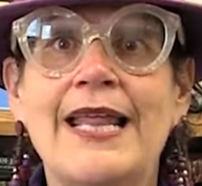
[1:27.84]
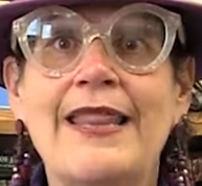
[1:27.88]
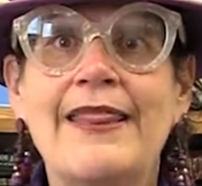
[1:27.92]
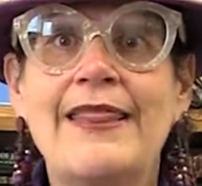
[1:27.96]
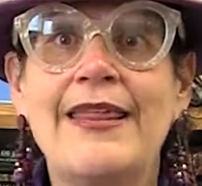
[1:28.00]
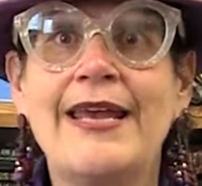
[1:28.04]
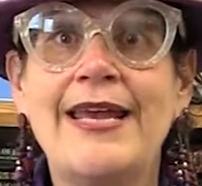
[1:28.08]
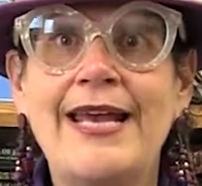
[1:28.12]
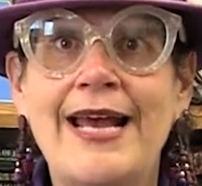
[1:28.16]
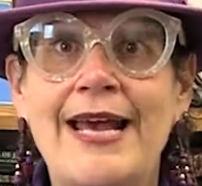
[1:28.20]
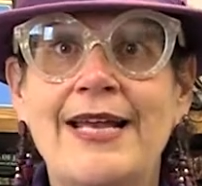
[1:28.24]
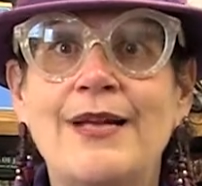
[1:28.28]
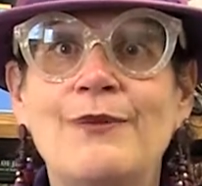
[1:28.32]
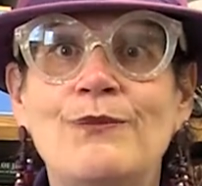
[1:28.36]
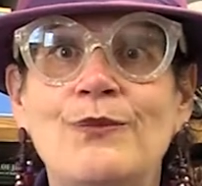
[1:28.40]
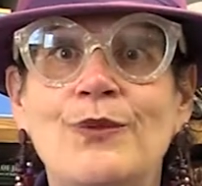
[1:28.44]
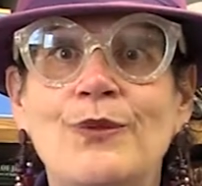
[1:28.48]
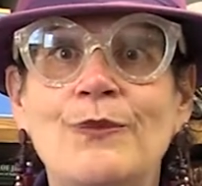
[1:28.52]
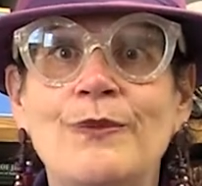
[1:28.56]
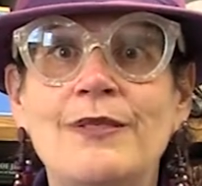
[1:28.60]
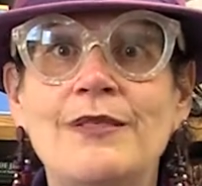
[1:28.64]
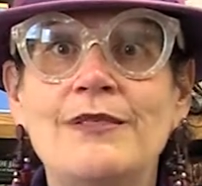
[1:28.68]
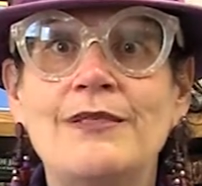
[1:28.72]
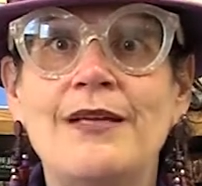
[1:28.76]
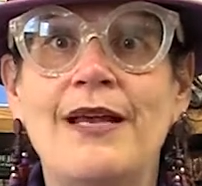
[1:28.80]
They had a
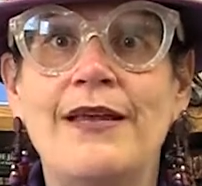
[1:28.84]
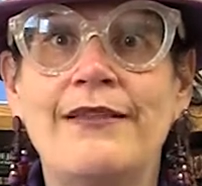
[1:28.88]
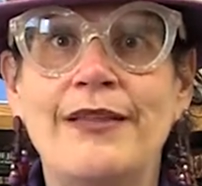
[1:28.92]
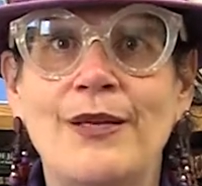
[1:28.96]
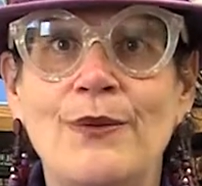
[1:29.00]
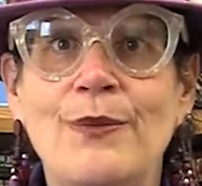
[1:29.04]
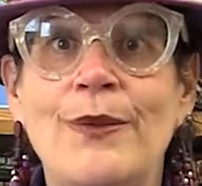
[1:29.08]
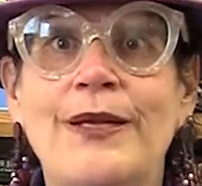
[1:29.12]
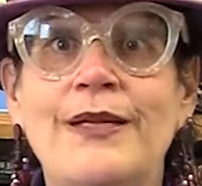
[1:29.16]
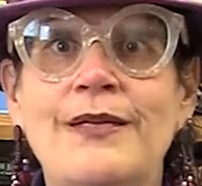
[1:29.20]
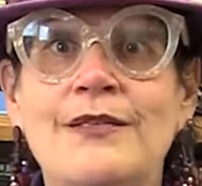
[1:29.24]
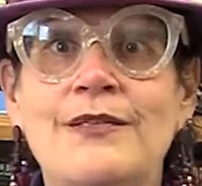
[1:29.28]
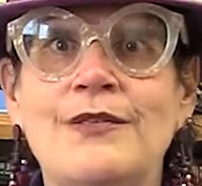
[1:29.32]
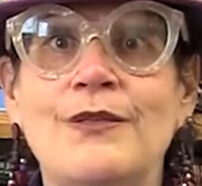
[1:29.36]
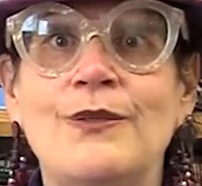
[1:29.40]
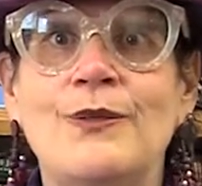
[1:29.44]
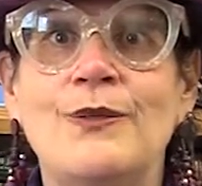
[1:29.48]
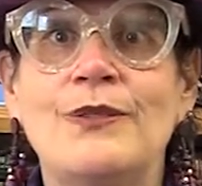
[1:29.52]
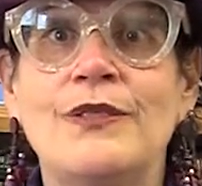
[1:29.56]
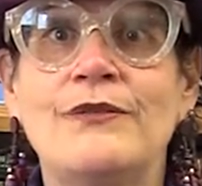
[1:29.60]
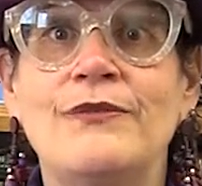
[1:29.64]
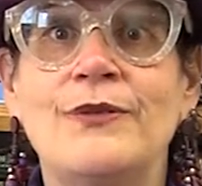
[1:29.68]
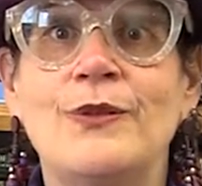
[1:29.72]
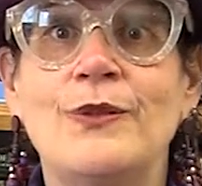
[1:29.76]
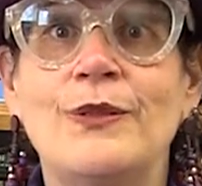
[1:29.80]
moment and they ran into the
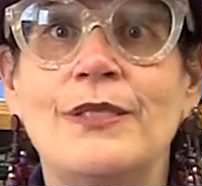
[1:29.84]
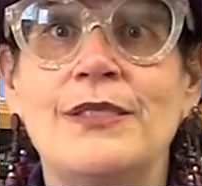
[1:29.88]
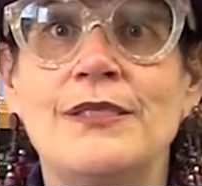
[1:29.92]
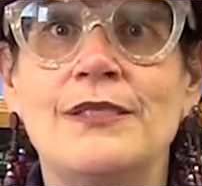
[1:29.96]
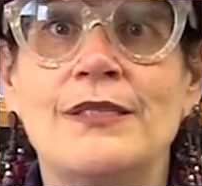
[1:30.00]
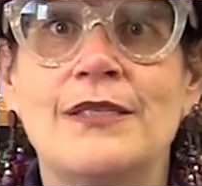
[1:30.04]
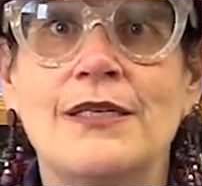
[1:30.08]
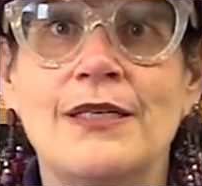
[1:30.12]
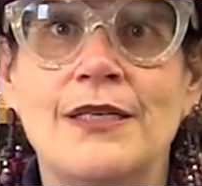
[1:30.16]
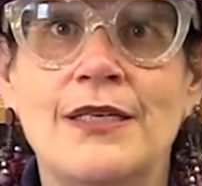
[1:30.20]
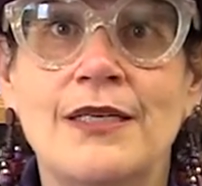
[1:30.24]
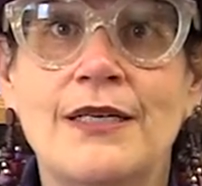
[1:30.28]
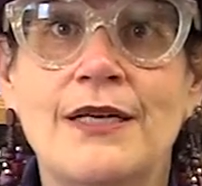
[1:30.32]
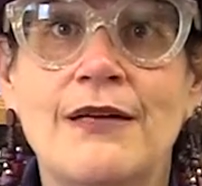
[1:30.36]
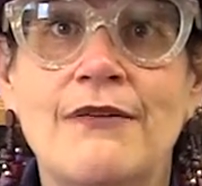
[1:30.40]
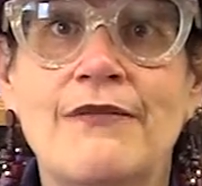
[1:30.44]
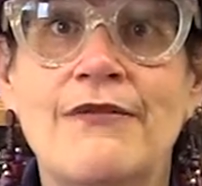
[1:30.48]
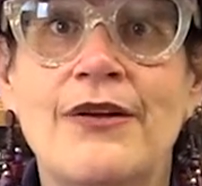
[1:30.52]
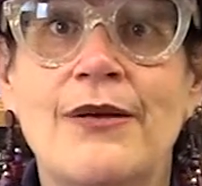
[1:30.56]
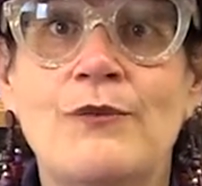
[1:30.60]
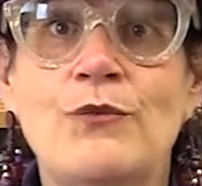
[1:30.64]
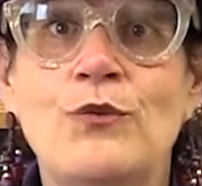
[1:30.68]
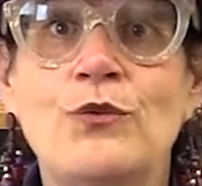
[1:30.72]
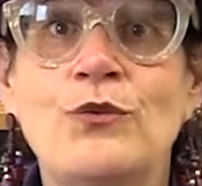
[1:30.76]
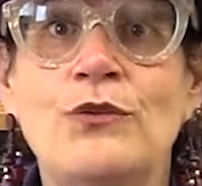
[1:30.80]
Holy of Holies,
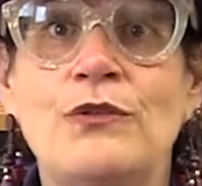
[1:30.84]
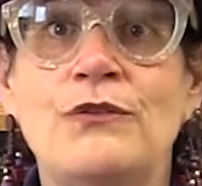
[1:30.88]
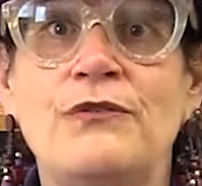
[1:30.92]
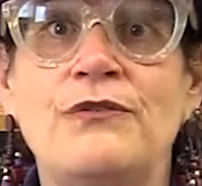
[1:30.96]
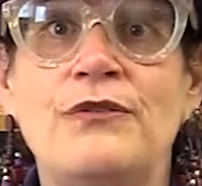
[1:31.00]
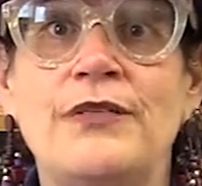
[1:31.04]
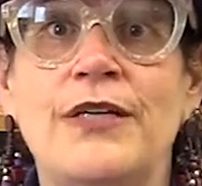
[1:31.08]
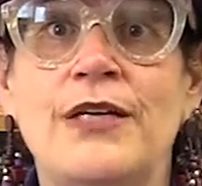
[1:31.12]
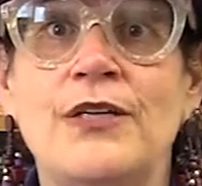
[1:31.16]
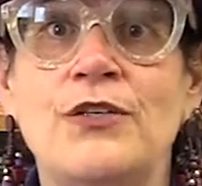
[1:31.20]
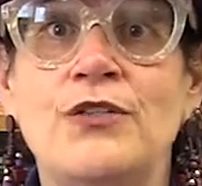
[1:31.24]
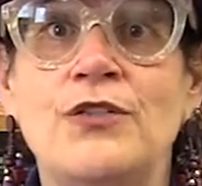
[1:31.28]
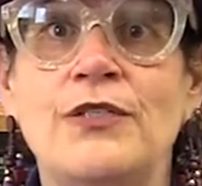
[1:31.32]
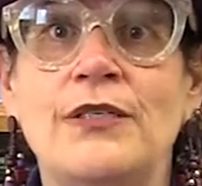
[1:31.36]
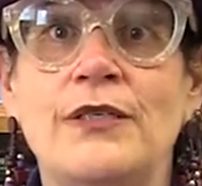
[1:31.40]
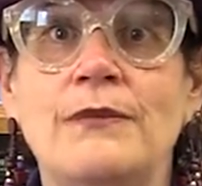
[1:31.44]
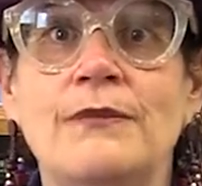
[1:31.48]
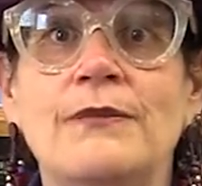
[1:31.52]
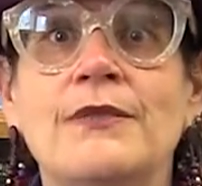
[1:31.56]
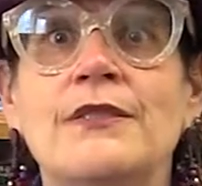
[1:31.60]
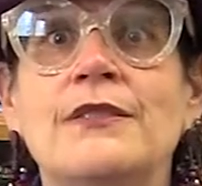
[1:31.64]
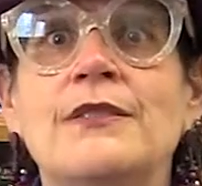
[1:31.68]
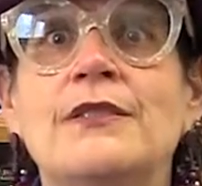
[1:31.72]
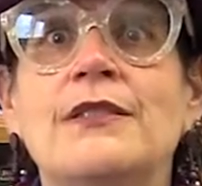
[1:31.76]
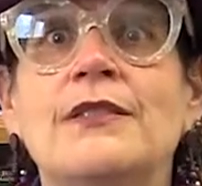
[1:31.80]
Ve'amutu lifnei
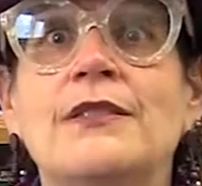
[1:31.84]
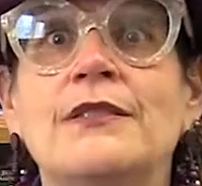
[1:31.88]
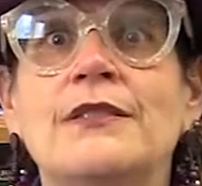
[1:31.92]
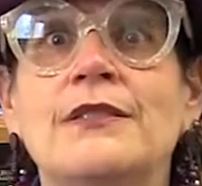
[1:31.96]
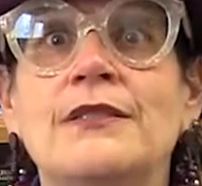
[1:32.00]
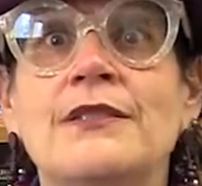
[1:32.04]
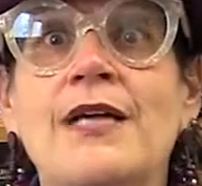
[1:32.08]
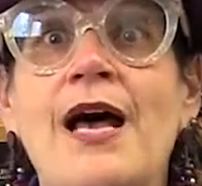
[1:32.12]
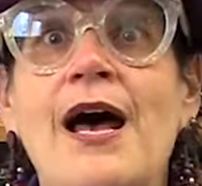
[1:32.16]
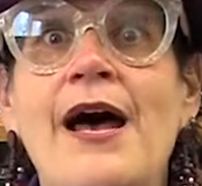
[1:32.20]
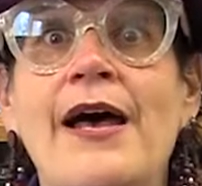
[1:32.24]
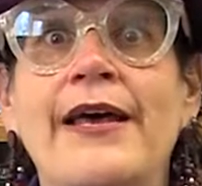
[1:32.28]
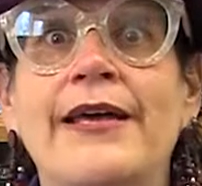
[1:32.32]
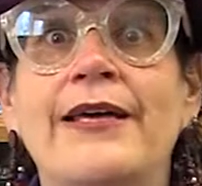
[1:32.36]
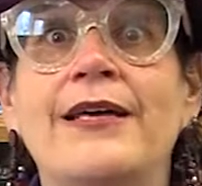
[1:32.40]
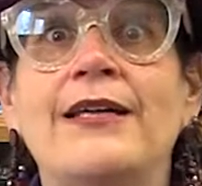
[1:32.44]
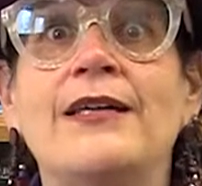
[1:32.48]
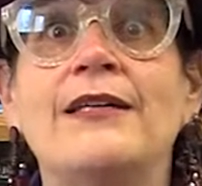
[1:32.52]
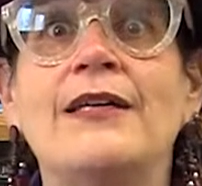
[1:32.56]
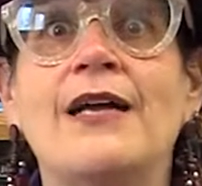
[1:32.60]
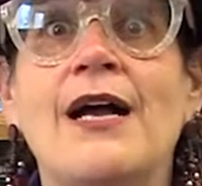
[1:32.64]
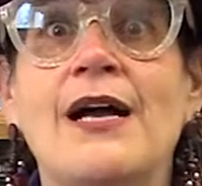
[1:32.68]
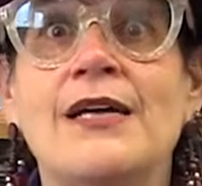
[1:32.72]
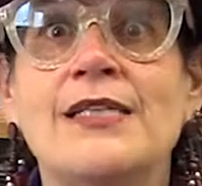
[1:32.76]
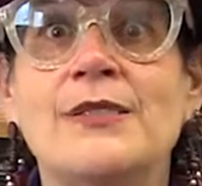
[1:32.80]
Hashem, to die
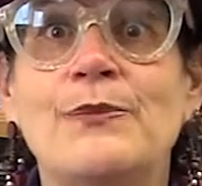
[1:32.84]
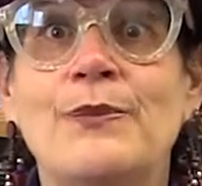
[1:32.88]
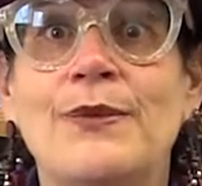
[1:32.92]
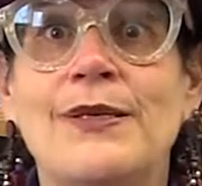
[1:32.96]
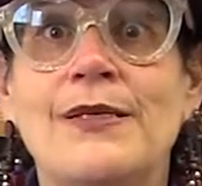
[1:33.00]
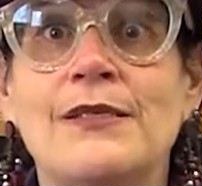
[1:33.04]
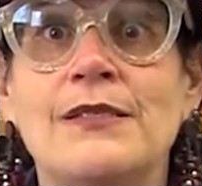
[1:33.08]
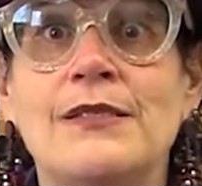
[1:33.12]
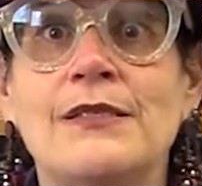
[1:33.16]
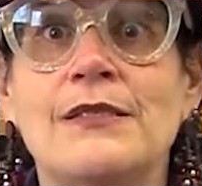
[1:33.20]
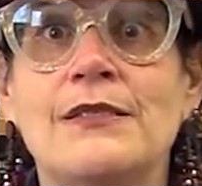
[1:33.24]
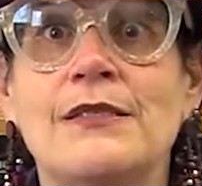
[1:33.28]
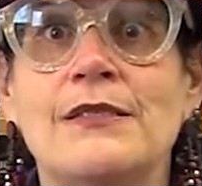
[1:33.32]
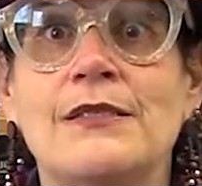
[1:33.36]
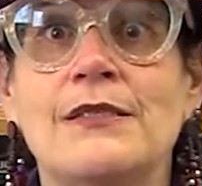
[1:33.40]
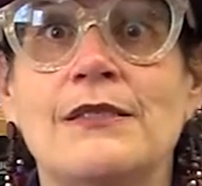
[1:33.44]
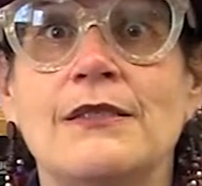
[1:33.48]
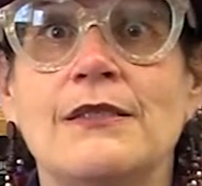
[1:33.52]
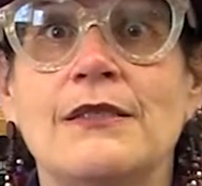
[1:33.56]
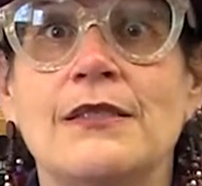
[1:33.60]
in God's presence.